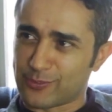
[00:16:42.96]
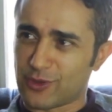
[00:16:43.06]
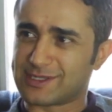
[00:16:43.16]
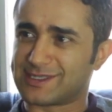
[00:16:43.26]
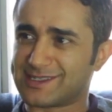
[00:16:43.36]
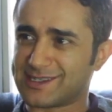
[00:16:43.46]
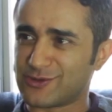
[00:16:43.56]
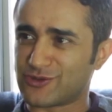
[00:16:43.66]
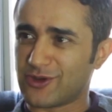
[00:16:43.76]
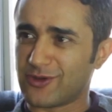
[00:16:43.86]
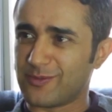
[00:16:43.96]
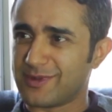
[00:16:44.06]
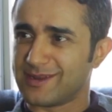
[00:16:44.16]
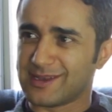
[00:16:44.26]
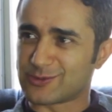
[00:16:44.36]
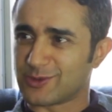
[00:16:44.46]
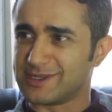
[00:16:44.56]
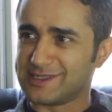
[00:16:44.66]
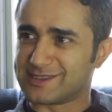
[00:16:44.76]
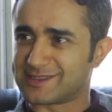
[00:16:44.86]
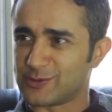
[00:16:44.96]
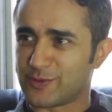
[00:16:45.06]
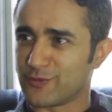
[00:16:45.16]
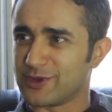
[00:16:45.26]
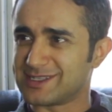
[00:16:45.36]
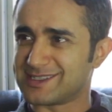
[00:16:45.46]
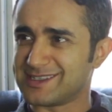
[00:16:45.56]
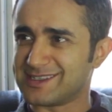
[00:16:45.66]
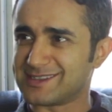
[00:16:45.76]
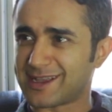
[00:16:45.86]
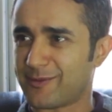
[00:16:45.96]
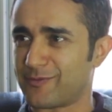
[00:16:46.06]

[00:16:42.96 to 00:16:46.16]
imposter syndrome, and there's all these stupid voices that